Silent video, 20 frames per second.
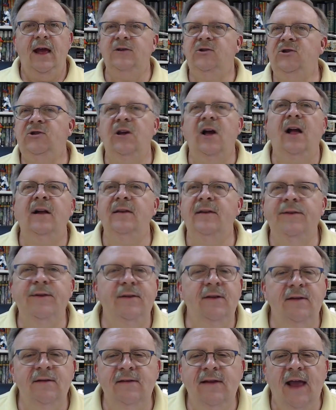And
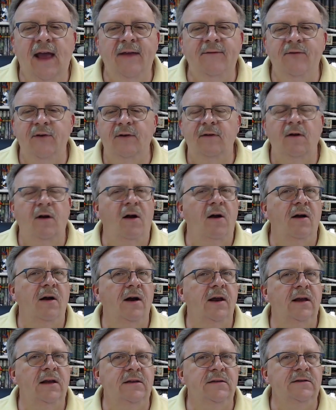Jonathan and David
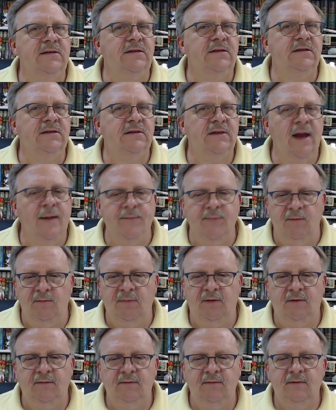are
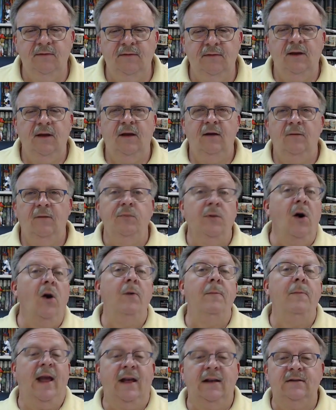inseparable.
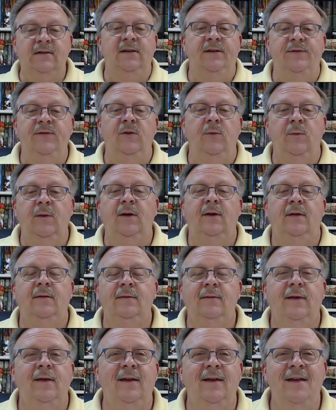Bromance, if you will.
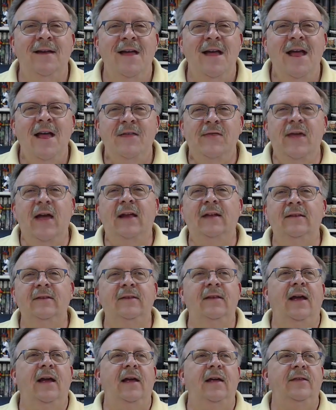
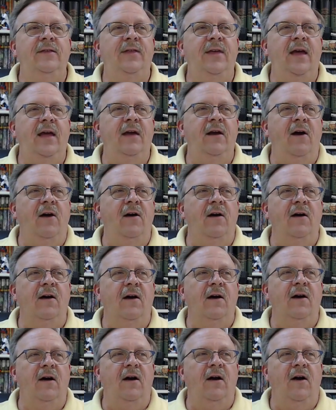They
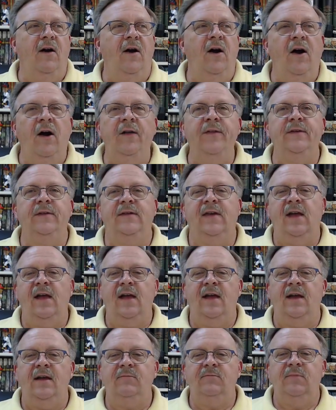are all the
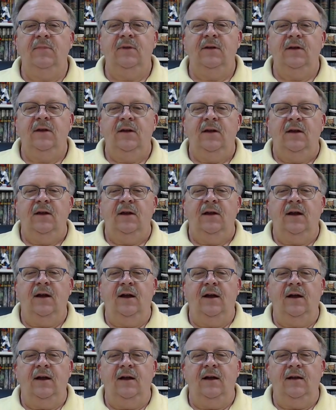time
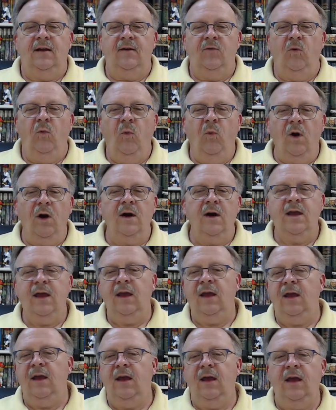
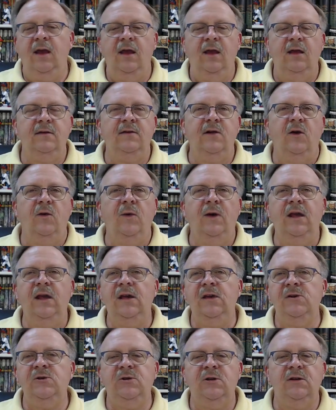working in
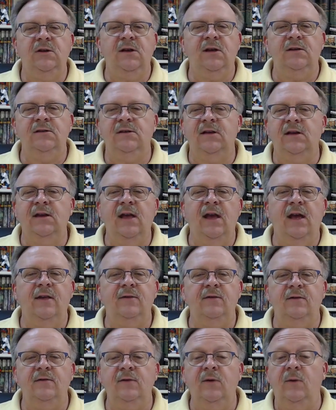cohesion and
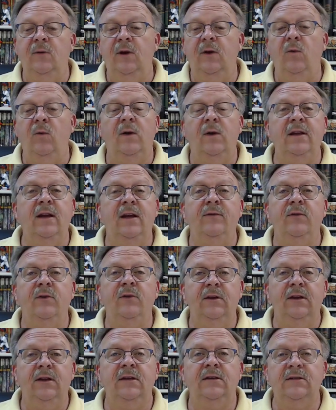together, doing
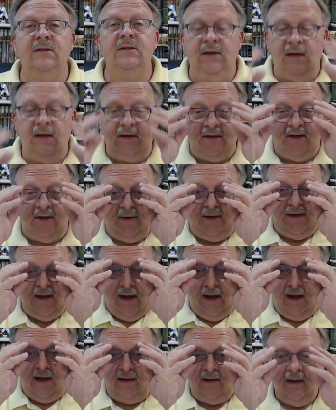whatever it is that needs to be
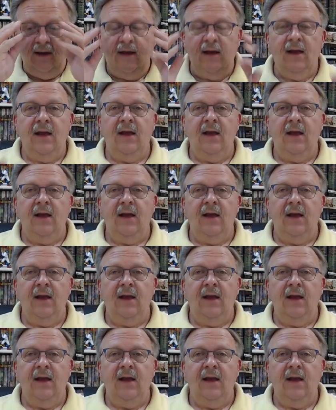done.